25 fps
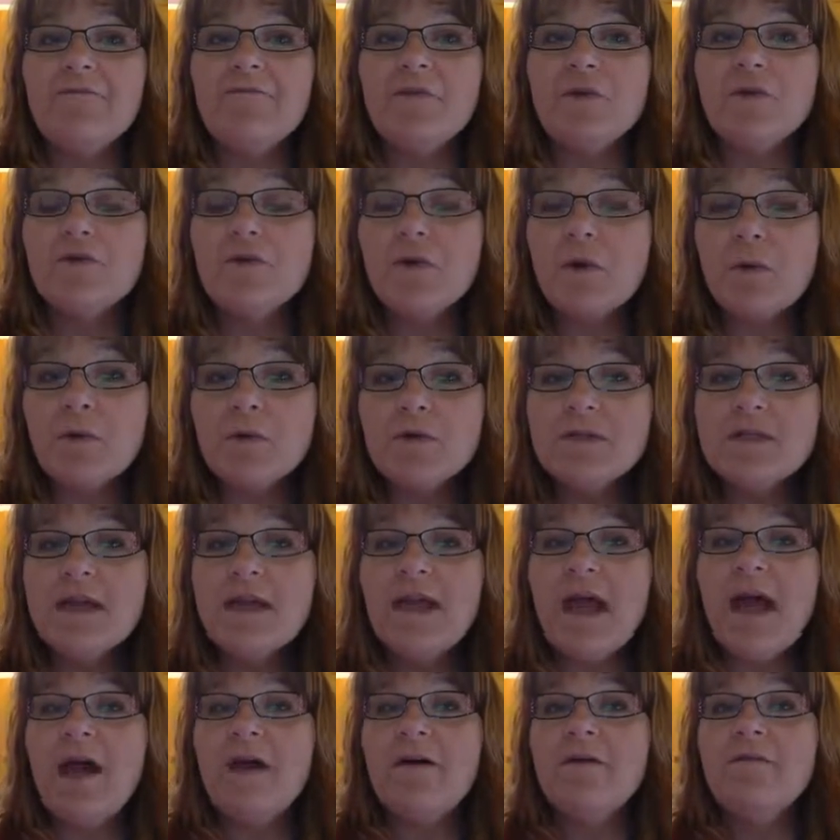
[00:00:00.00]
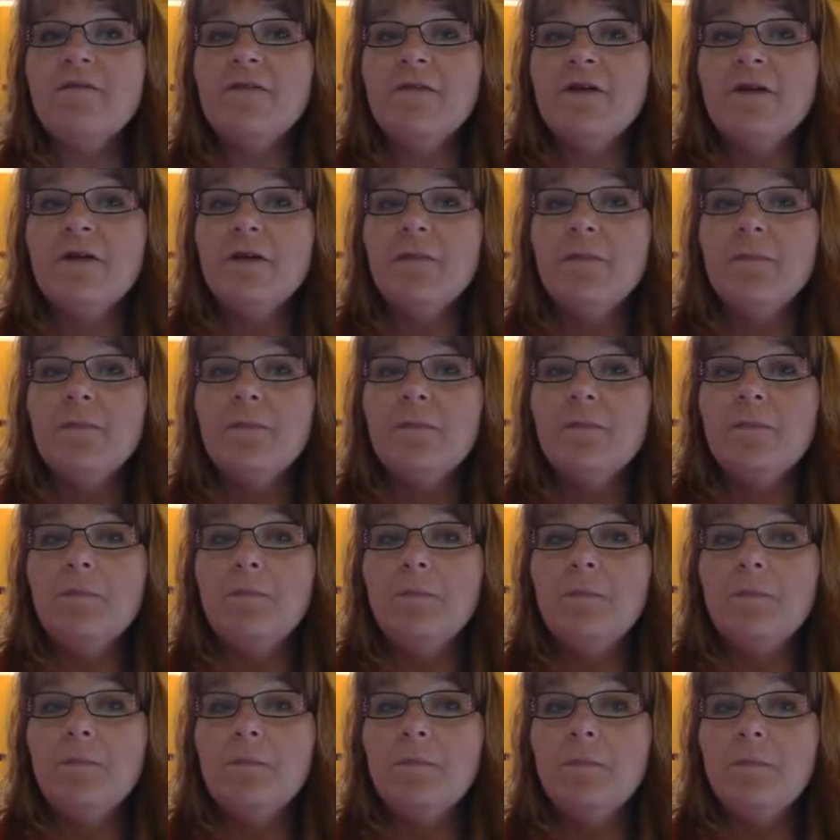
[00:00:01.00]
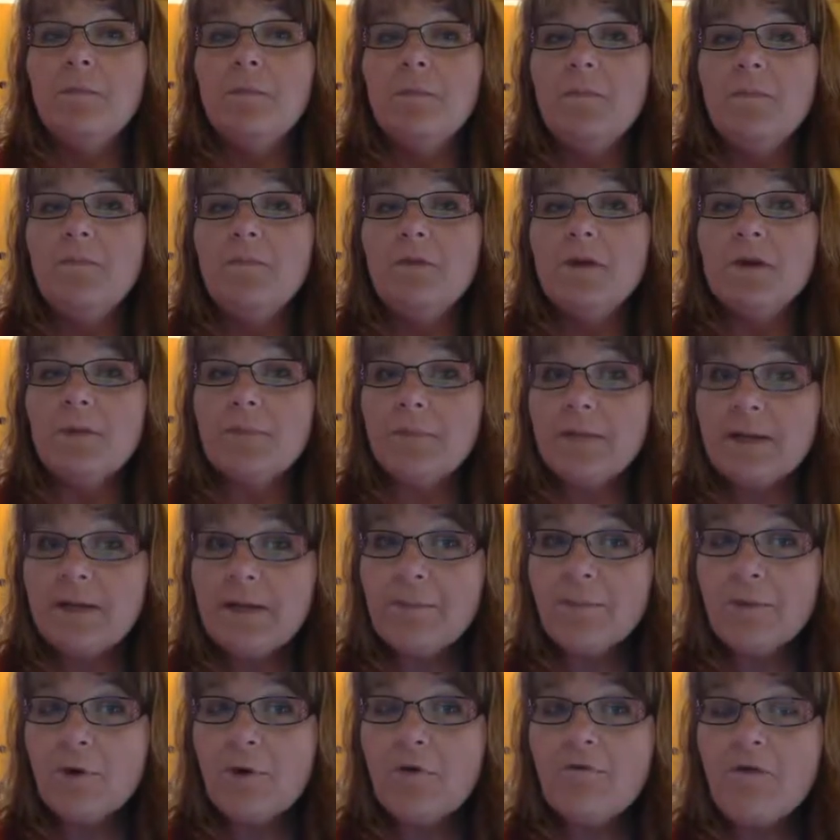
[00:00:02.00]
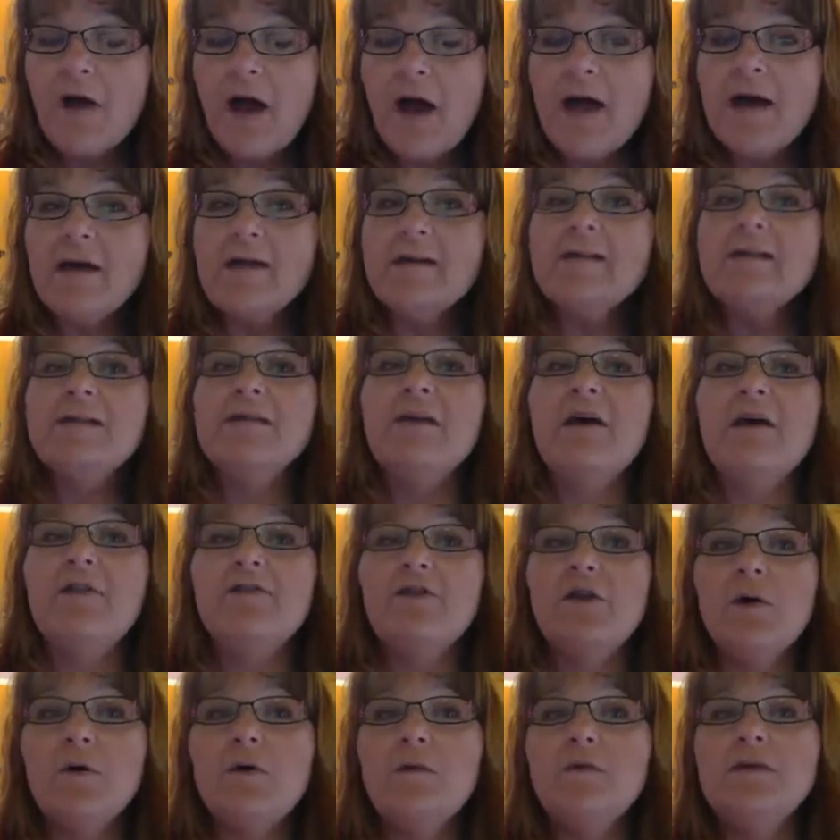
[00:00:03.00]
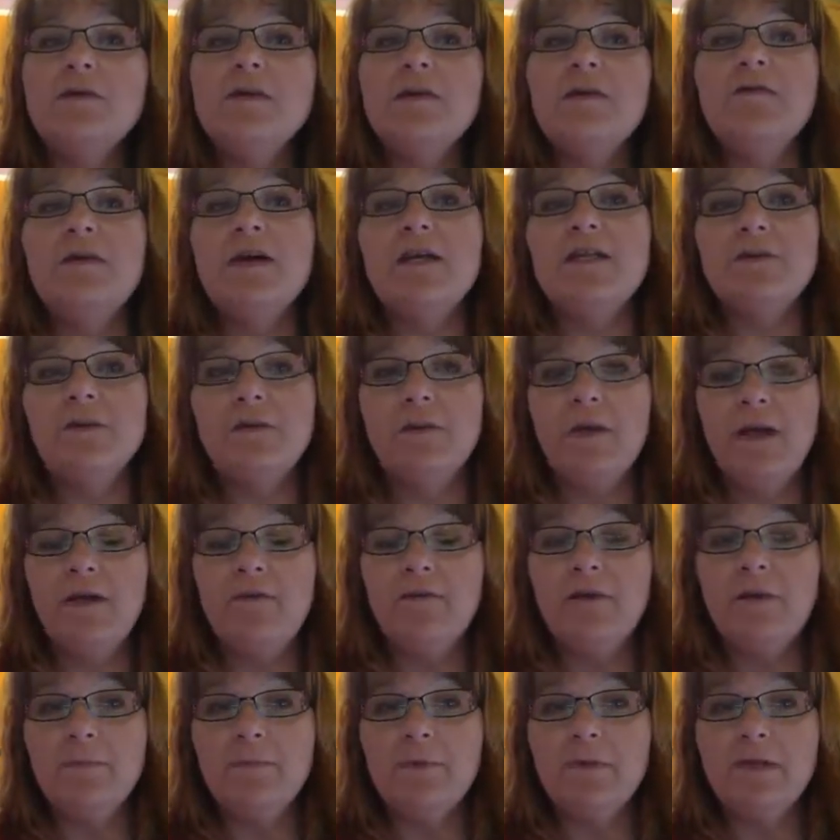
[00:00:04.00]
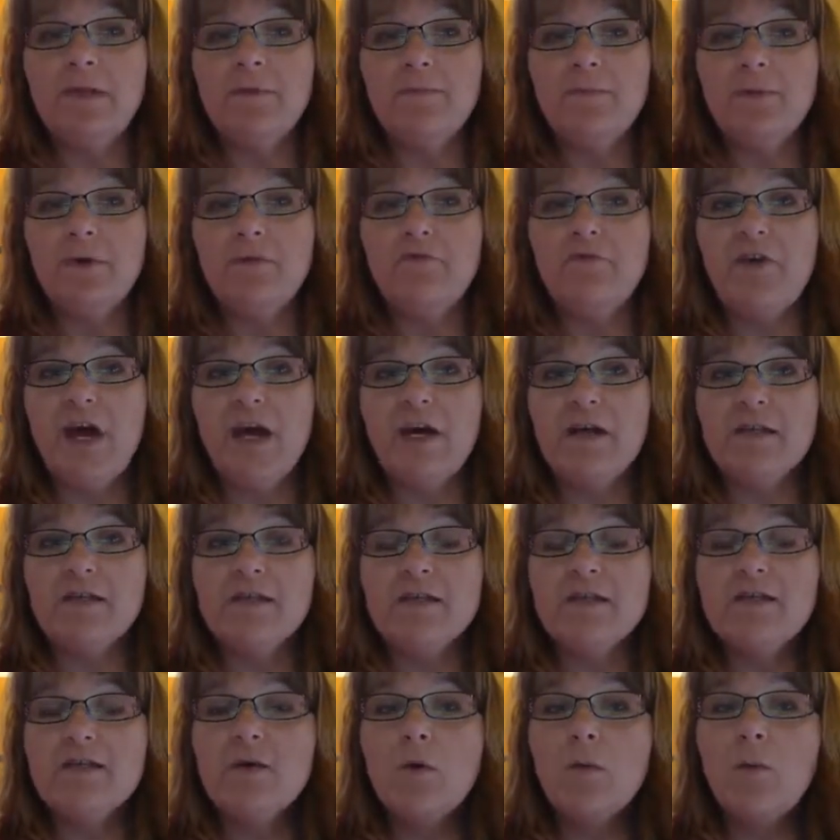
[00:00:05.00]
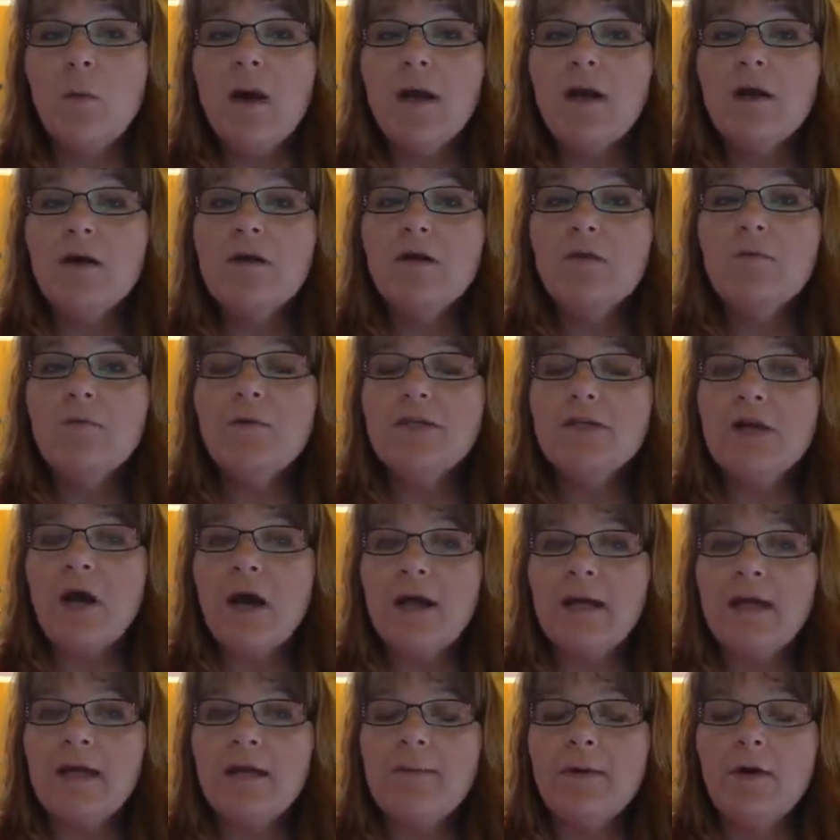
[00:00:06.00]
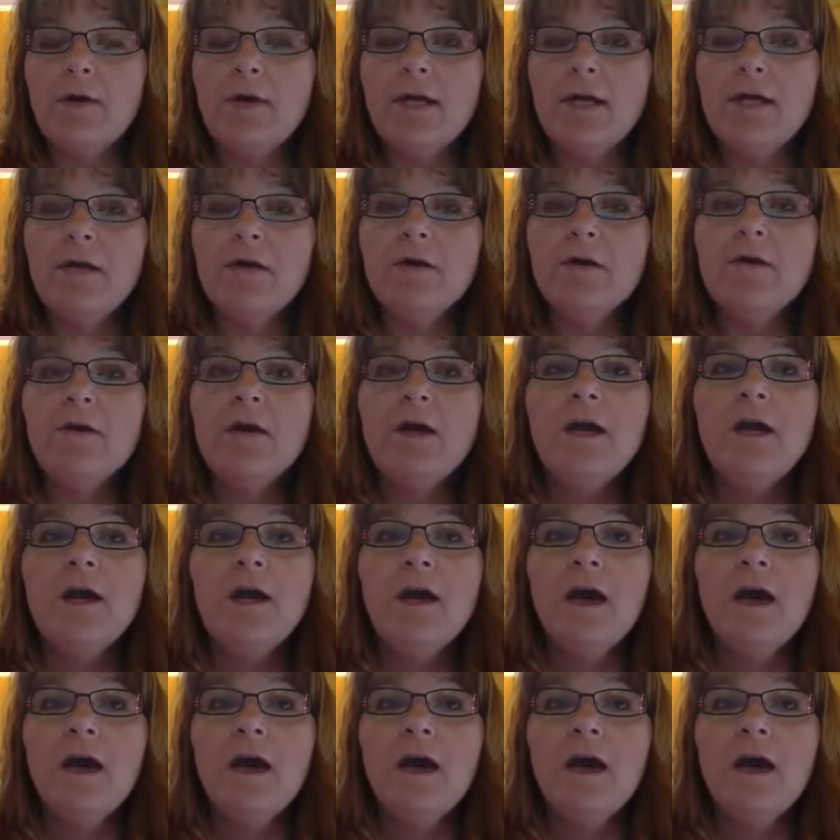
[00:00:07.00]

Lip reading: those that have complete profiles and those that don't have complete profiles. So what are we talking about here?